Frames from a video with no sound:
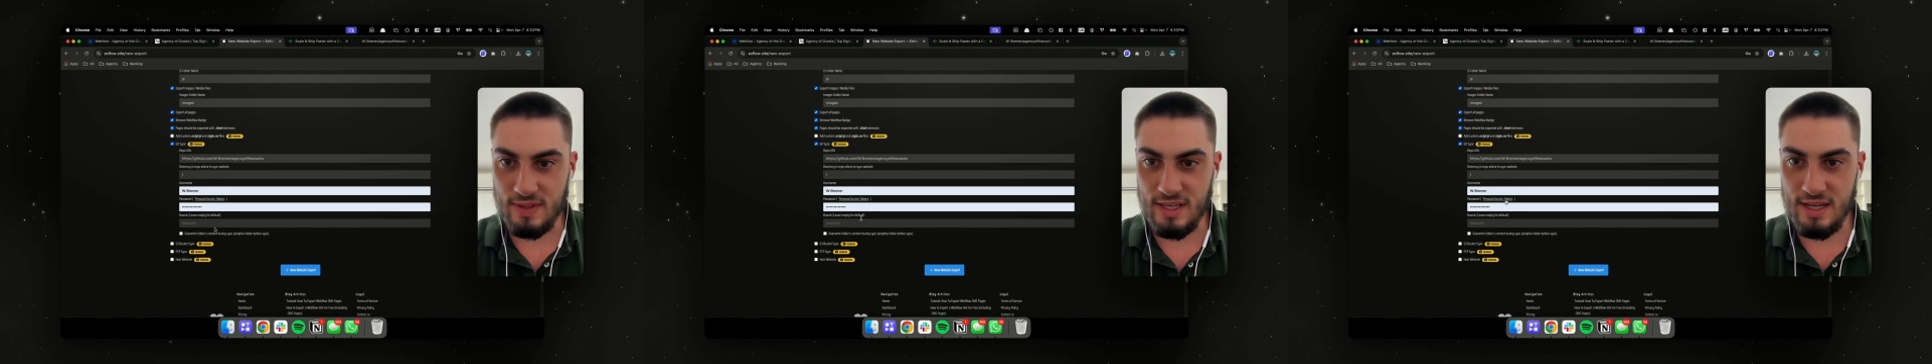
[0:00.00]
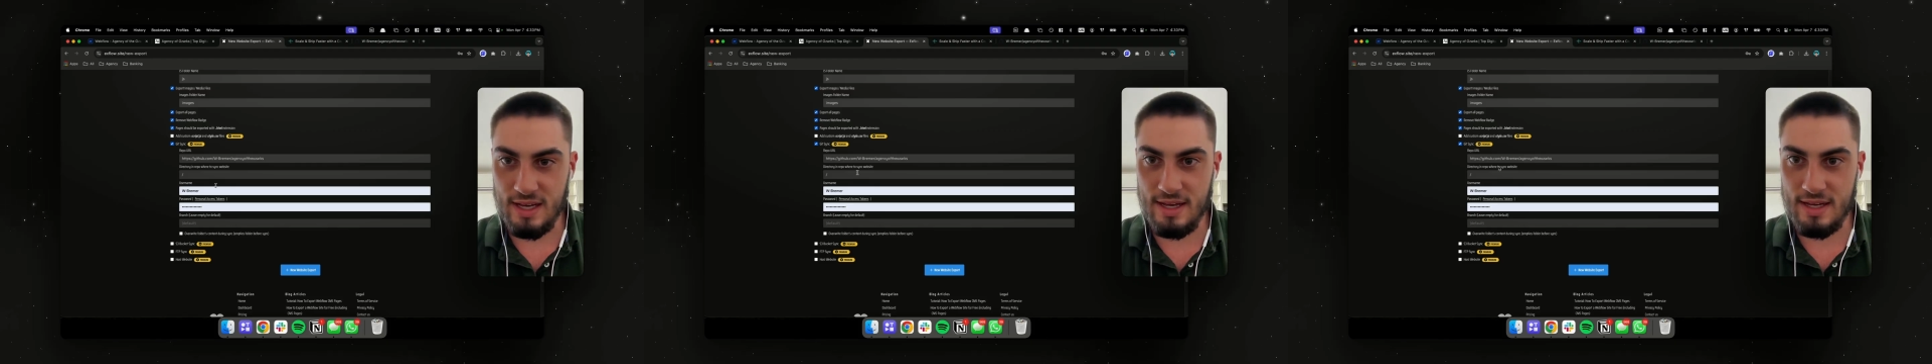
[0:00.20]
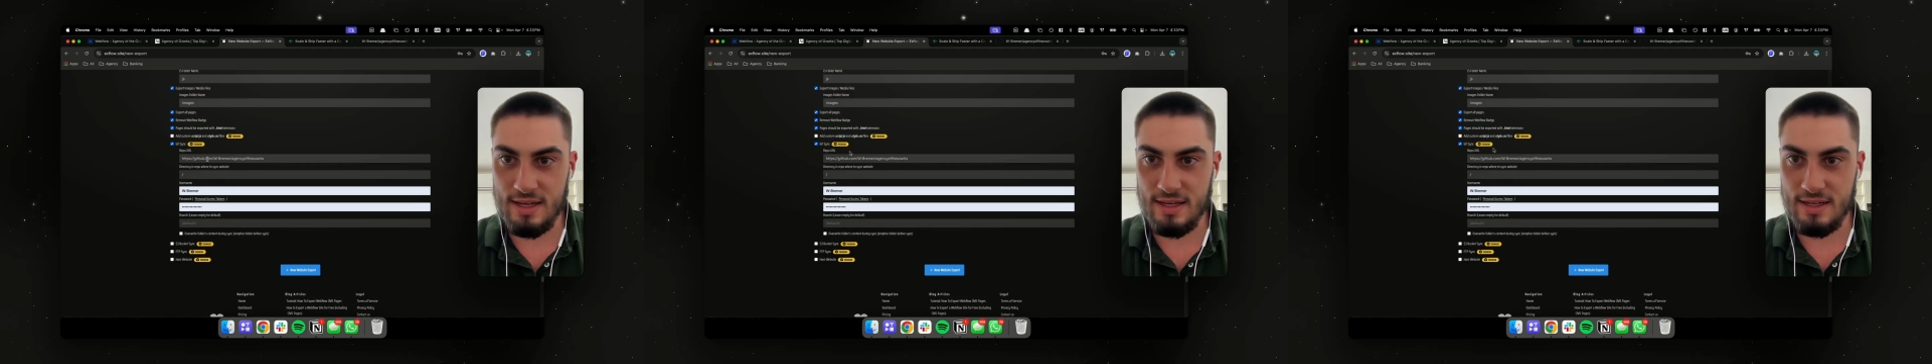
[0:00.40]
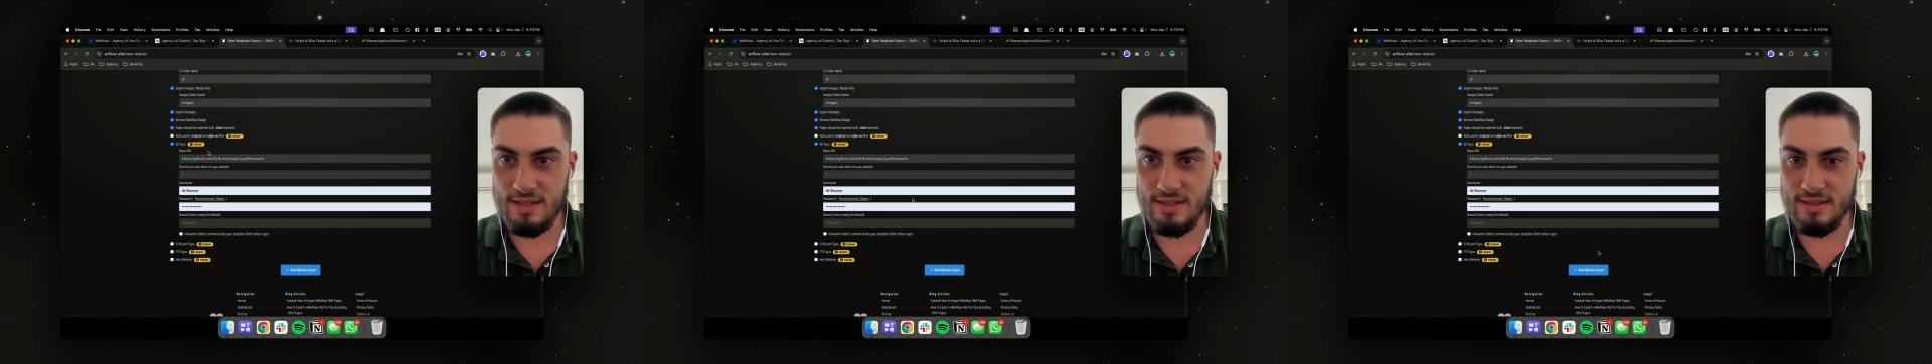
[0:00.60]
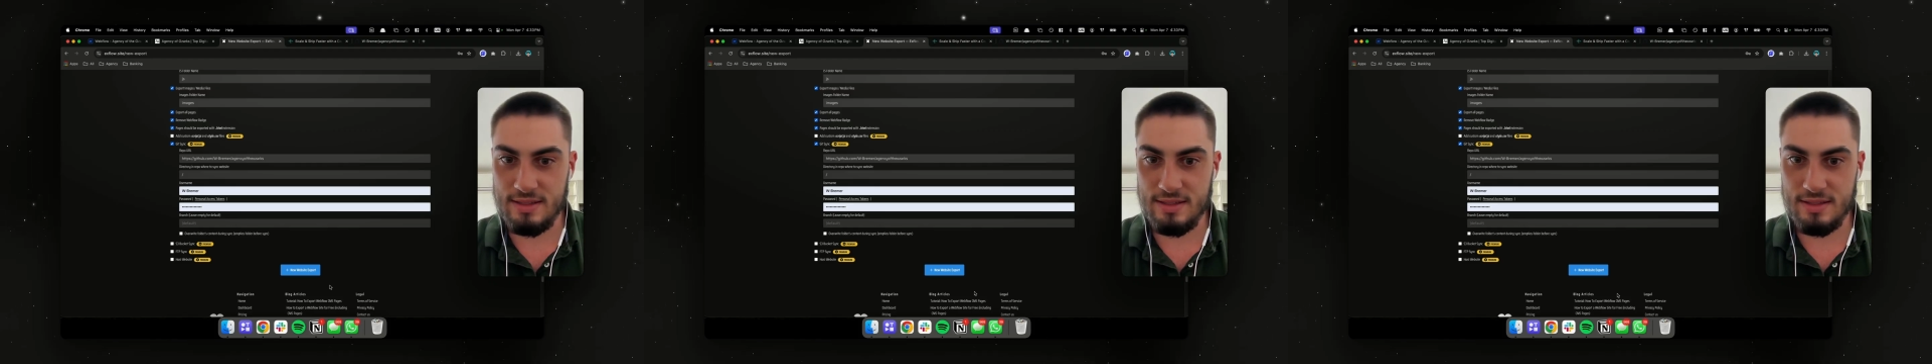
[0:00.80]

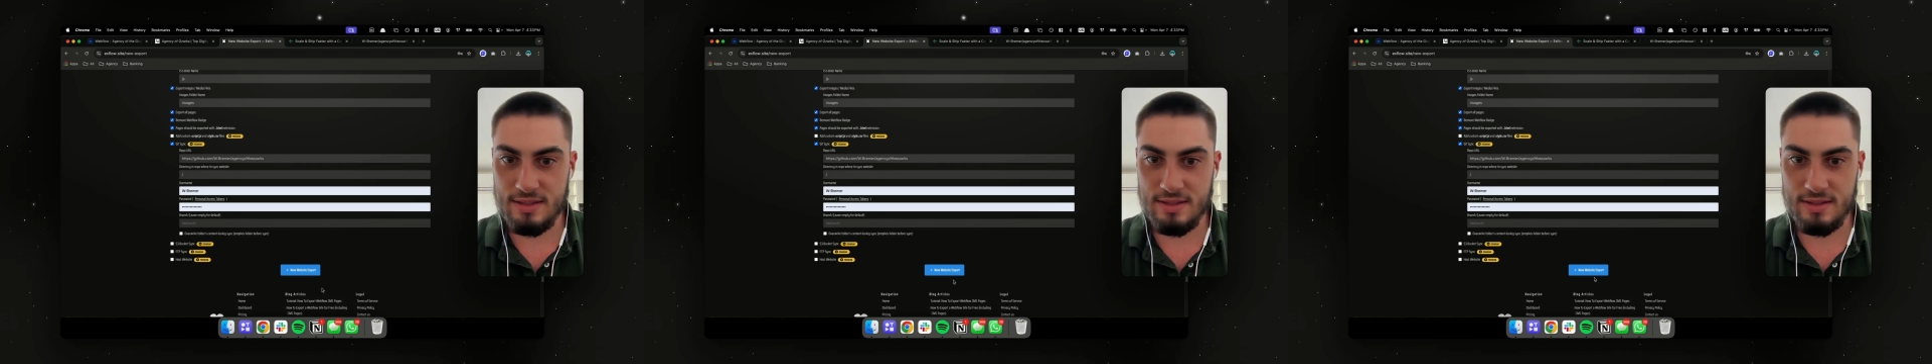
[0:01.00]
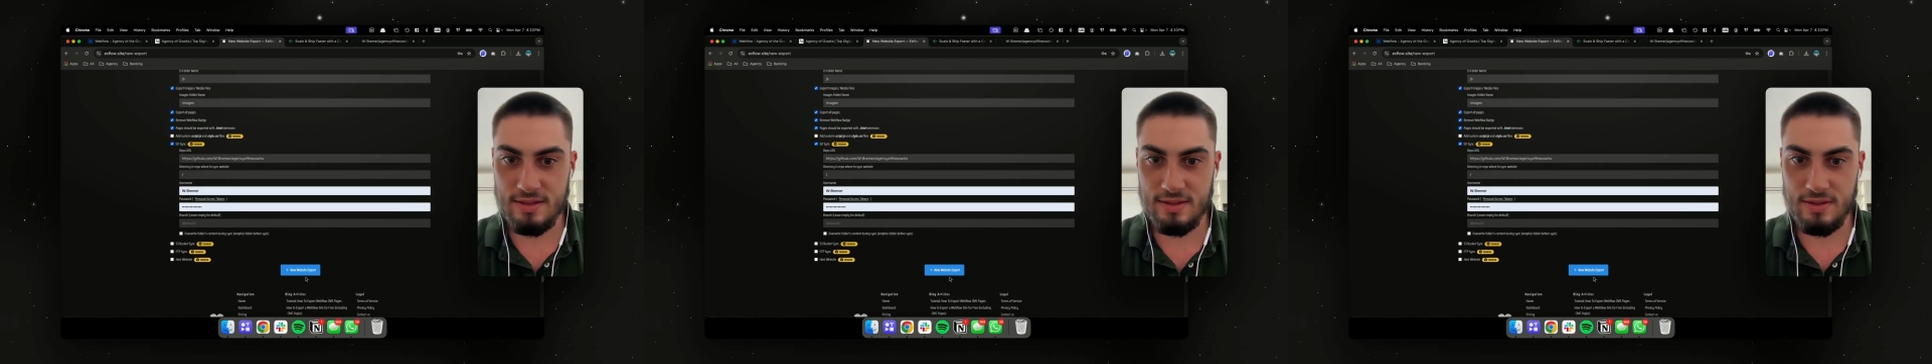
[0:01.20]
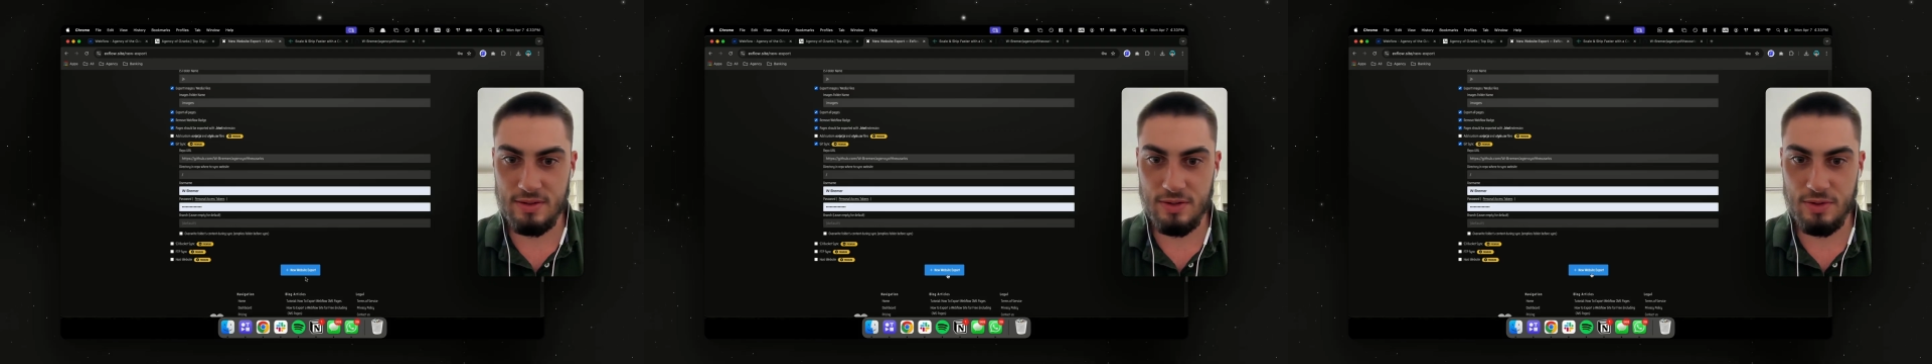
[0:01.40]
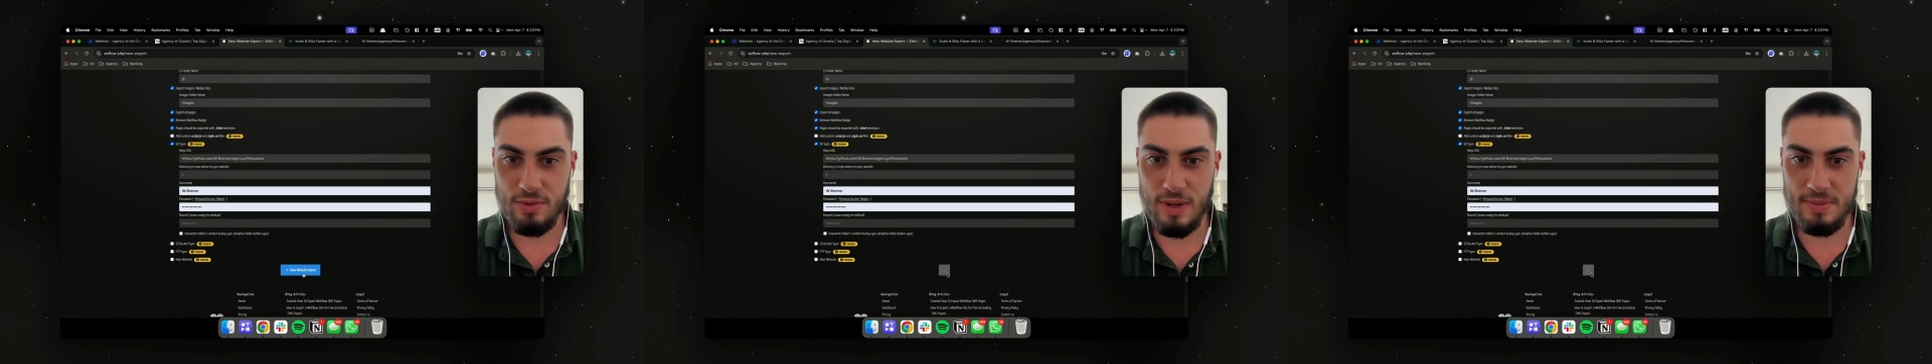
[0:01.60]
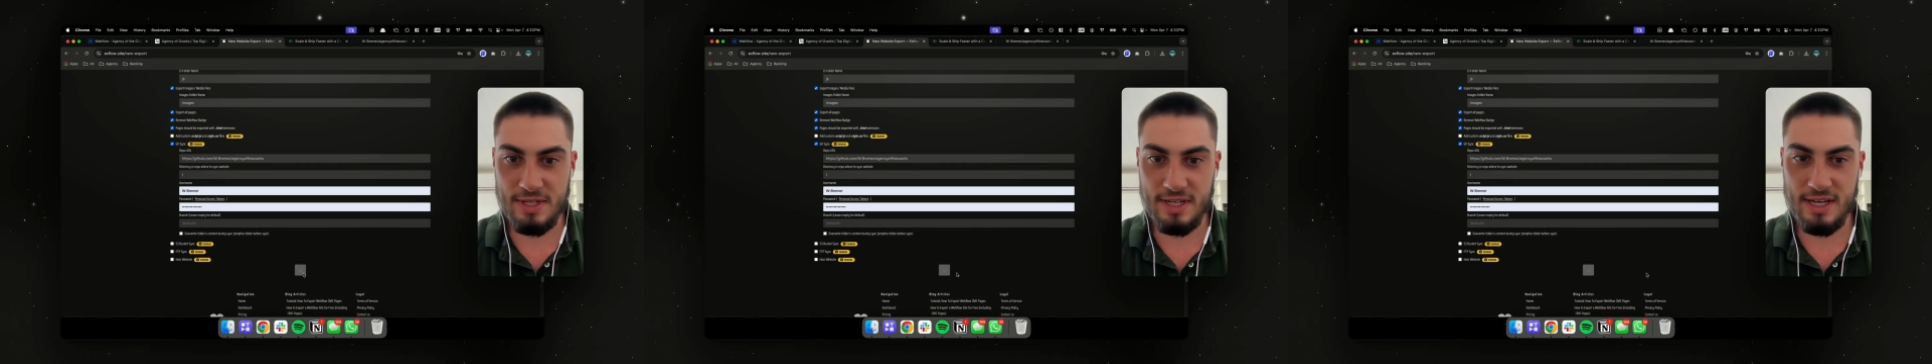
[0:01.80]
And new
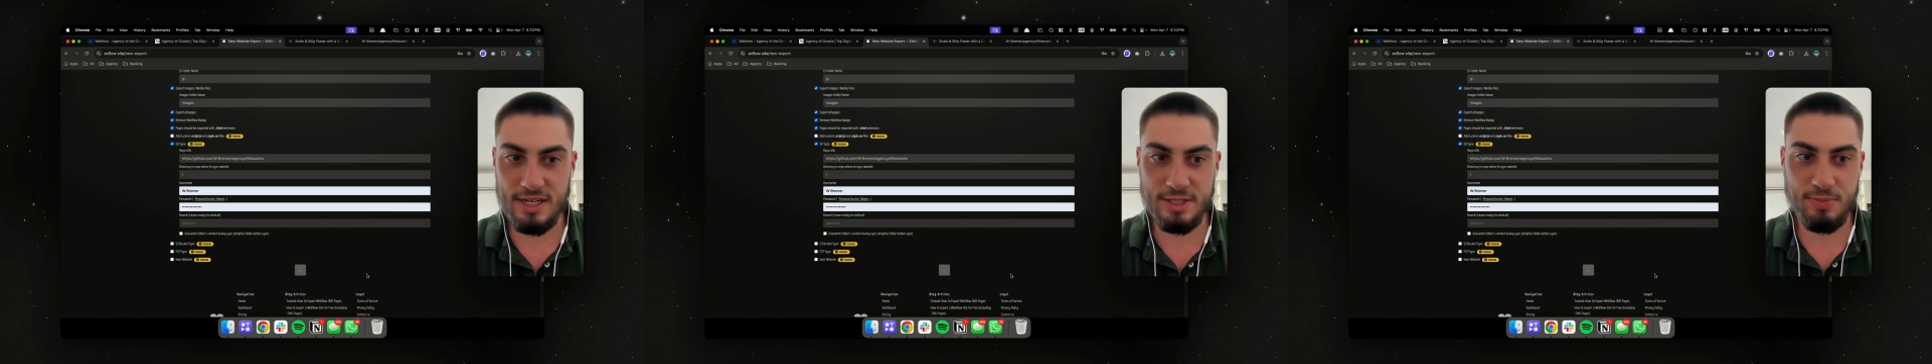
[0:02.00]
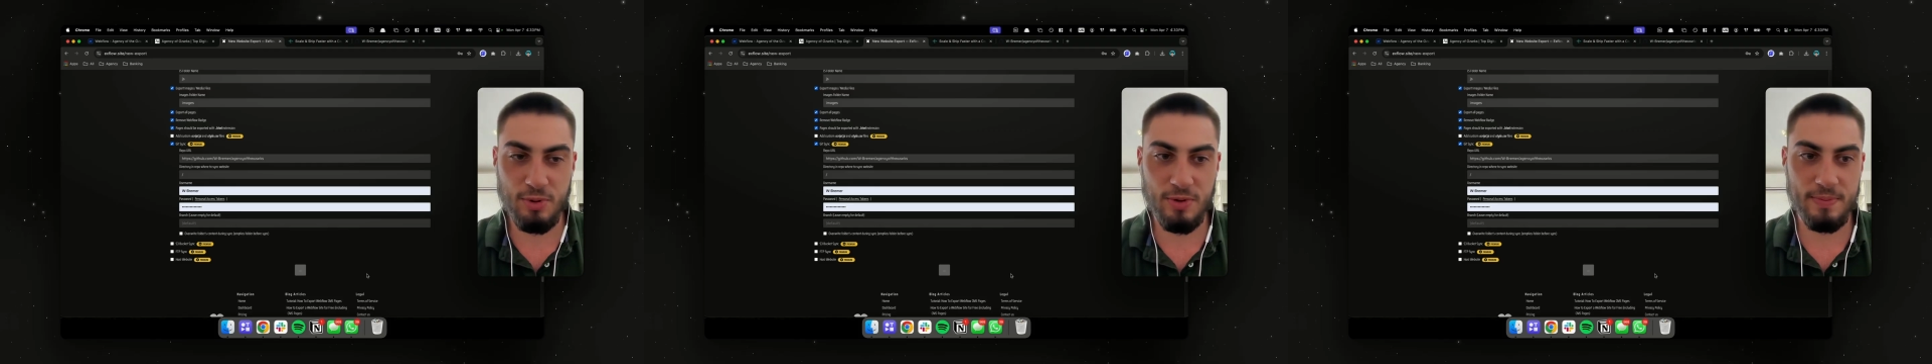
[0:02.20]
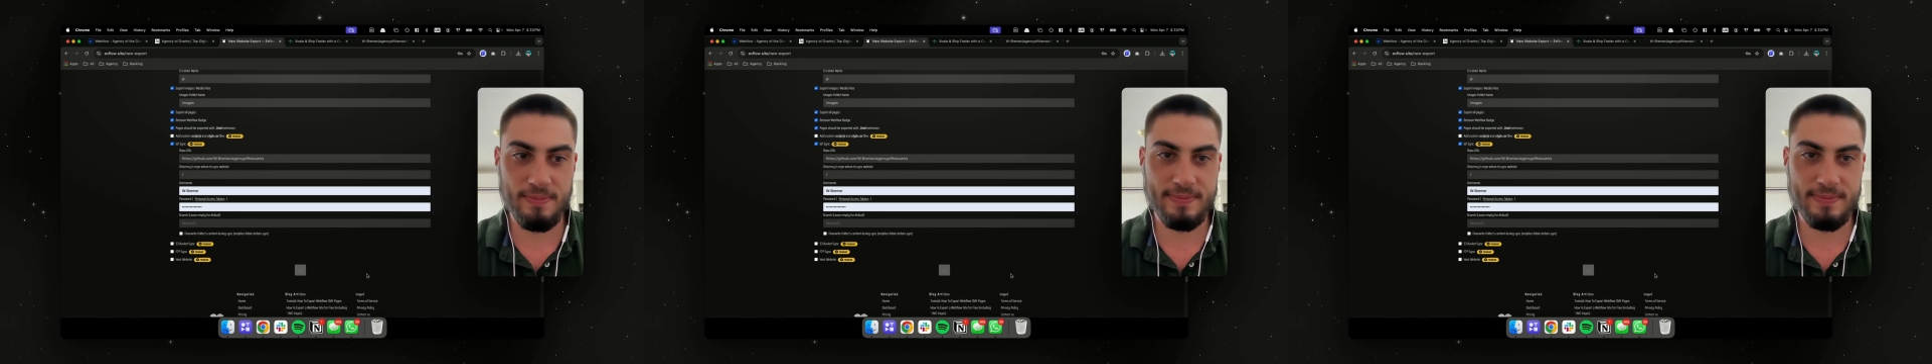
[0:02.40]
website export.